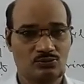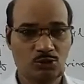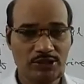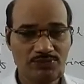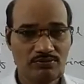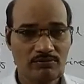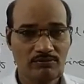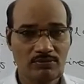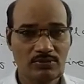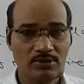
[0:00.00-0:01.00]
Okay,
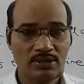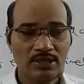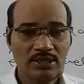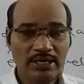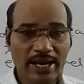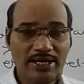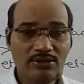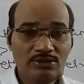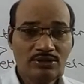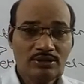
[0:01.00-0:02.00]

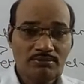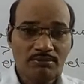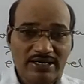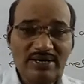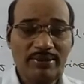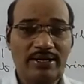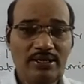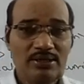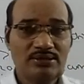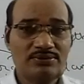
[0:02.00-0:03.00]
and by the
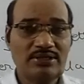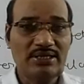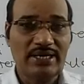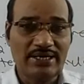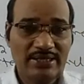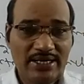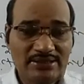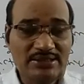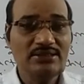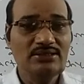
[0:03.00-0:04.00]
way, the
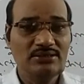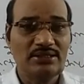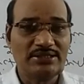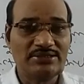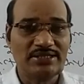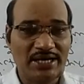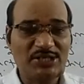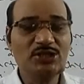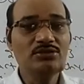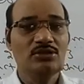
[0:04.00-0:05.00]
energy is
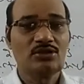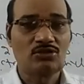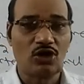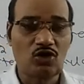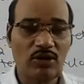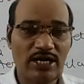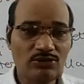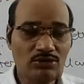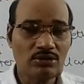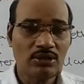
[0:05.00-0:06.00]
released called what?
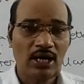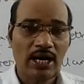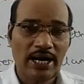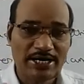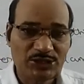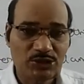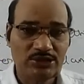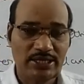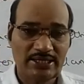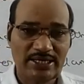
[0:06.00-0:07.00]
Hydration
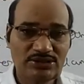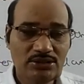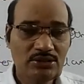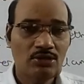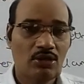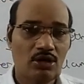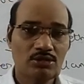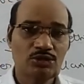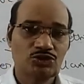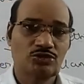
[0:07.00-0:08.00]
energy
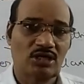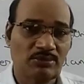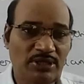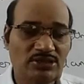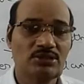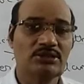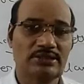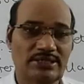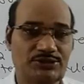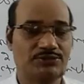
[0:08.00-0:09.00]
or solvation
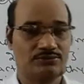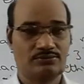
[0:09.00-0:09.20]
energy.